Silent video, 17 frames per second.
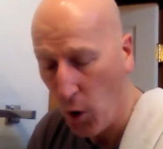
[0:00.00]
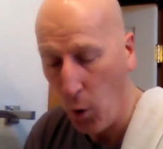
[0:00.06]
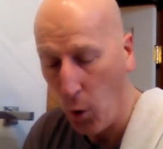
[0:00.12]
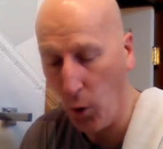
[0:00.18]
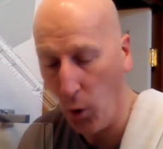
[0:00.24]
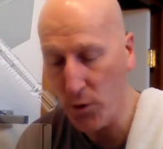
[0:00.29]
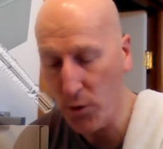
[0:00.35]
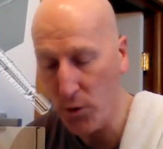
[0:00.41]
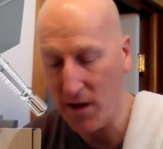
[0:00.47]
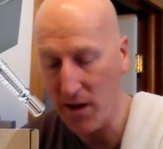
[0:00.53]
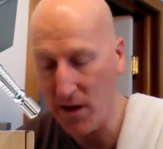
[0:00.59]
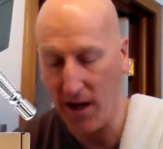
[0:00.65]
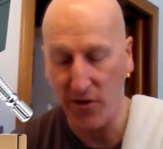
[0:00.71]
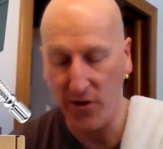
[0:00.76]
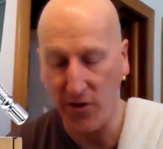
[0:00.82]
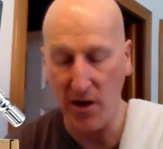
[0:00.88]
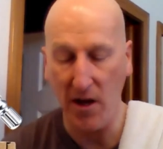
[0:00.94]
Or you can
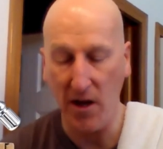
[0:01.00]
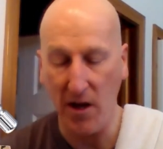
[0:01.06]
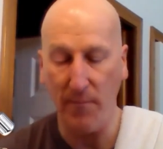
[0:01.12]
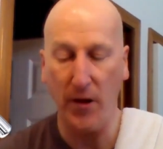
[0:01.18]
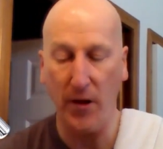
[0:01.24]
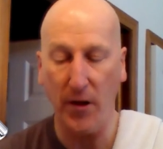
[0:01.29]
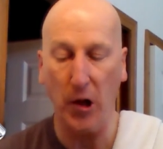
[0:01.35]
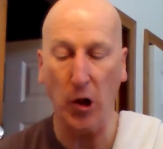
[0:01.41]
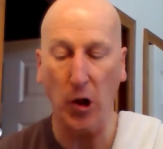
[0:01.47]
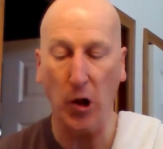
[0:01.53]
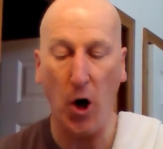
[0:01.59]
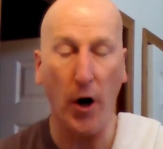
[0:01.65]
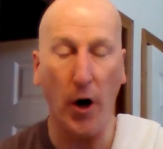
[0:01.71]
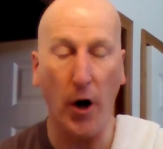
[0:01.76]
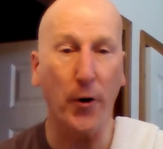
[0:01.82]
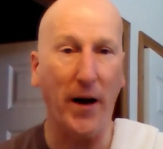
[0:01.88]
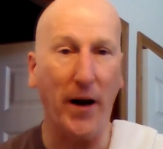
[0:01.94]
get the
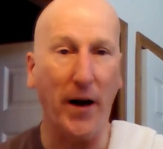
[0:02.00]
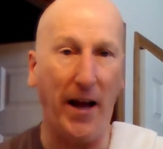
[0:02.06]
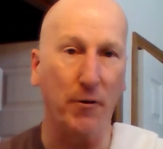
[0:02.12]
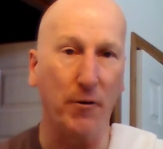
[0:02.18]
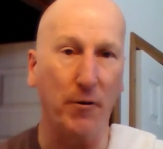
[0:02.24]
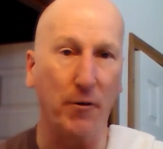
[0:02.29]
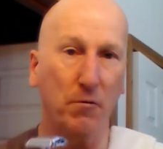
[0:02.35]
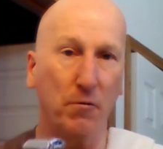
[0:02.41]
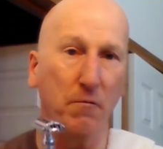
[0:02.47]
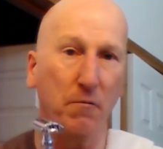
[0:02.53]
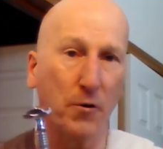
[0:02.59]
longer handled